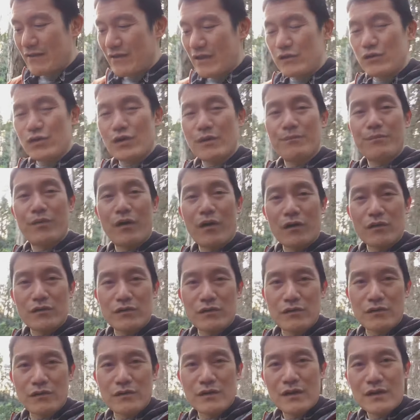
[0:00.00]
that you can
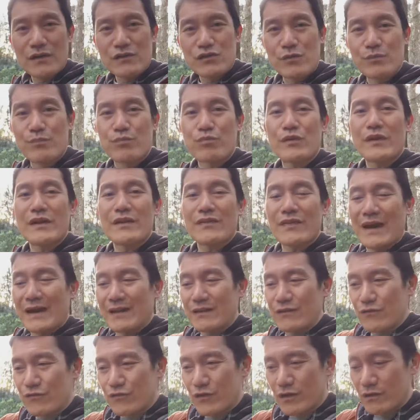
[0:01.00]
partner to bring that
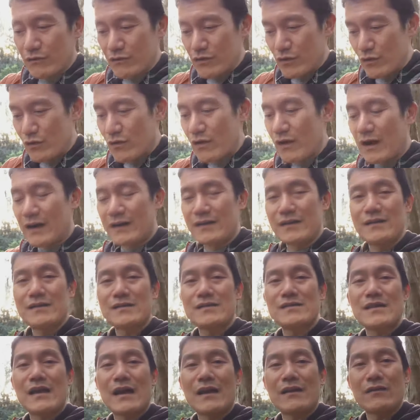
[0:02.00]
in front of your
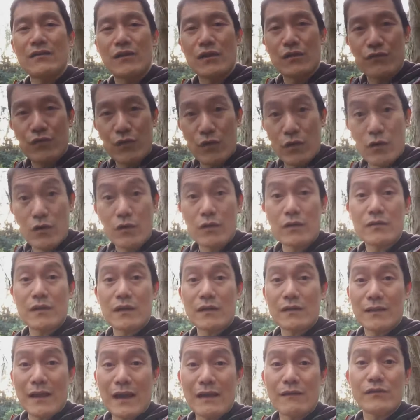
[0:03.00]
audience and therefore earn
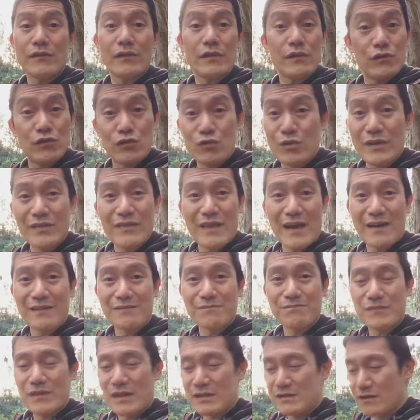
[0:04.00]
a livelihood doing that.
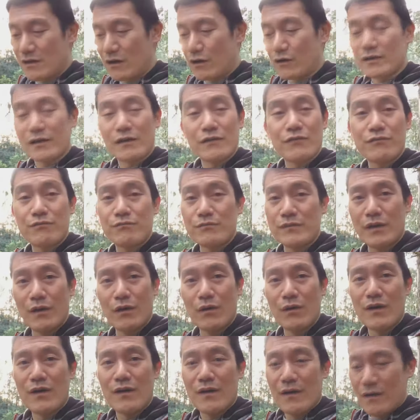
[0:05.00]
That's called, uh, you
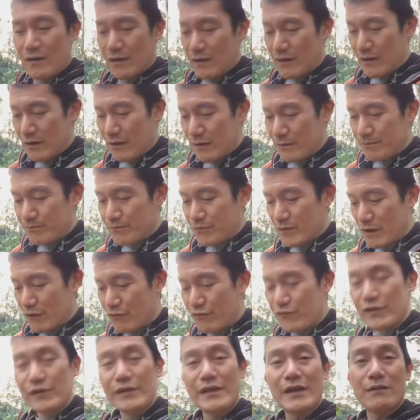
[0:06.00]
know, um,
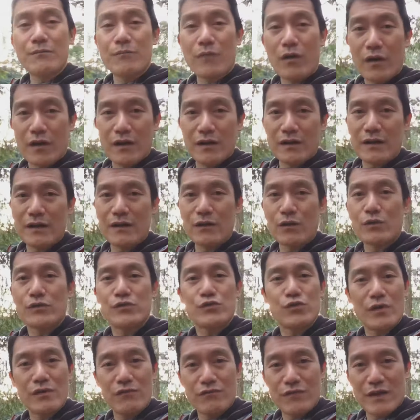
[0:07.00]
affiliate marketing or
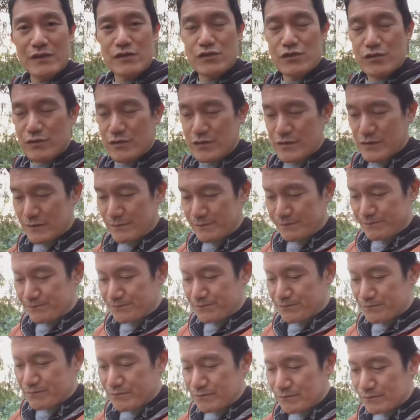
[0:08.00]
joint ventures.
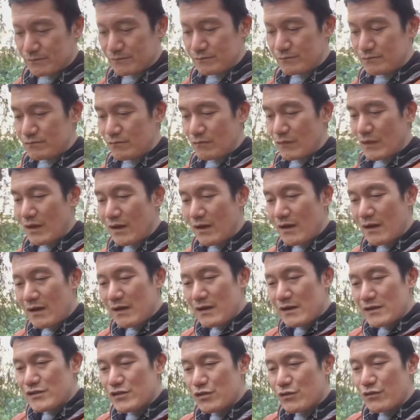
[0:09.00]

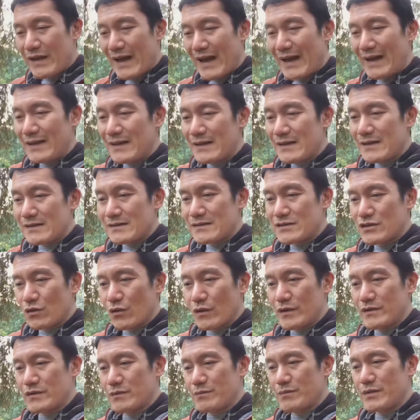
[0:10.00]
So that is
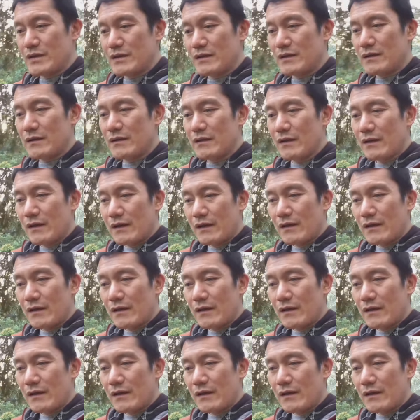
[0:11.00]
going to be